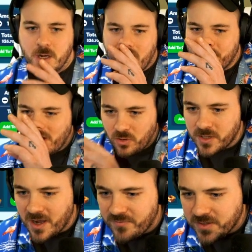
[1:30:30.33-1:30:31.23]
I might
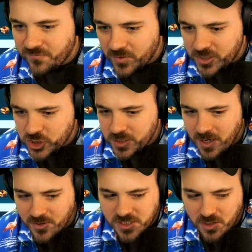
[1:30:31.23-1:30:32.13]
hold off on the fridge.
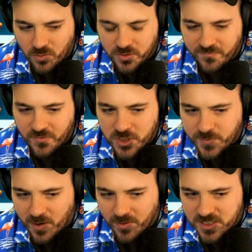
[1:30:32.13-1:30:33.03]
I was gonna hold the fridge,
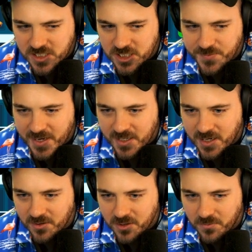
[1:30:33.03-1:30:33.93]
but I want to see this bank
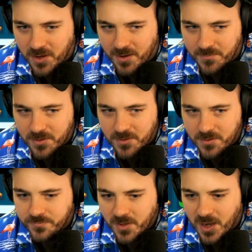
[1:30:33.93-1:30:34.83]
account go up.
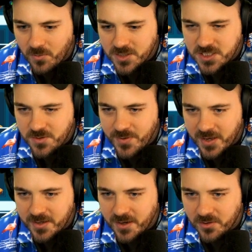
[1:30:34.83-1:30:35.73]
I want to see the
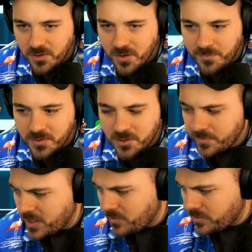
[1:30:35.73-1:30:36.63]
bank account go up a
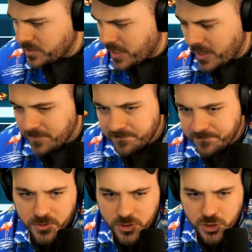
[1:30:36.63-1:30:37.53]
little bit. I won't lie.
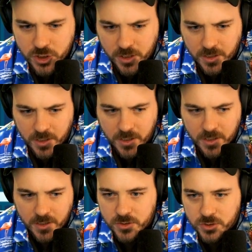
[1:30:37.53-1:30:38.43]
Sugar.
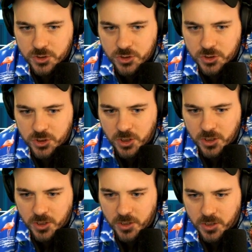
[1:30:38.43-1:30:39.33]

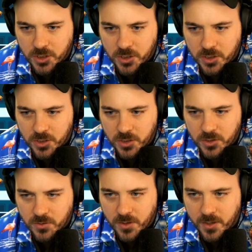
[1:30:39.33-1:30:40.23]
Sugar.
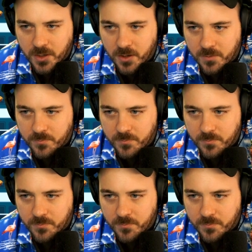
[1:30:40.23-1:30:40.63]
Right here.